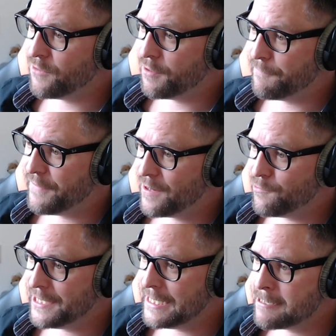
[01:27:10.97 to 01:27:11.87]
not
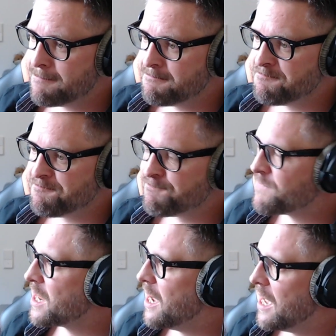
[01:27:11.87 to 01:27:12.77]
very
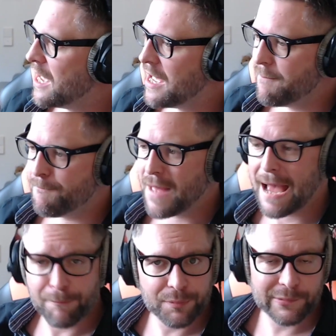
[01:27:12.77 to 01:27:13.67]

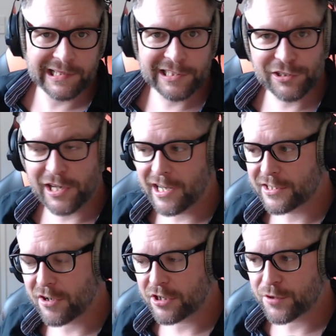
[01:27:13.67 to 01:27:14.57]
up in
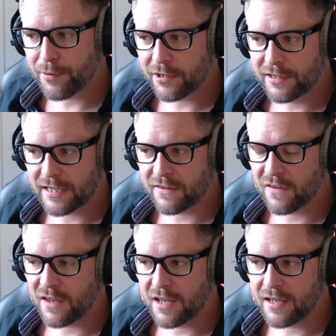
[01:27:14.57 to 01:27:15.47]
Scottish
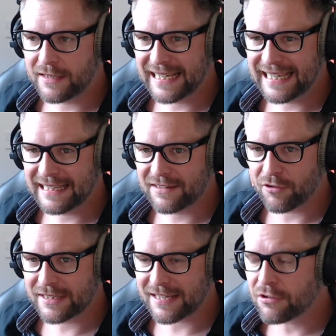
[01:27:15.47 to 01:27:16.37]
politics.
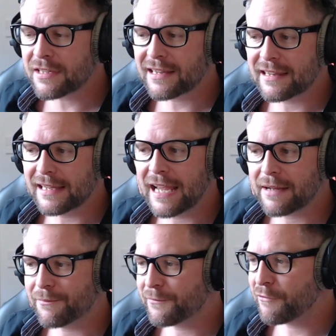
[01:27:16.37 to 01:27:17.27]
So it sounds
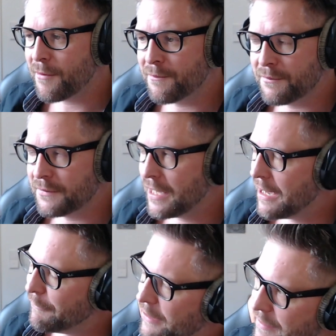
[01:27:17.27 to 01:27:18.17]
like I've had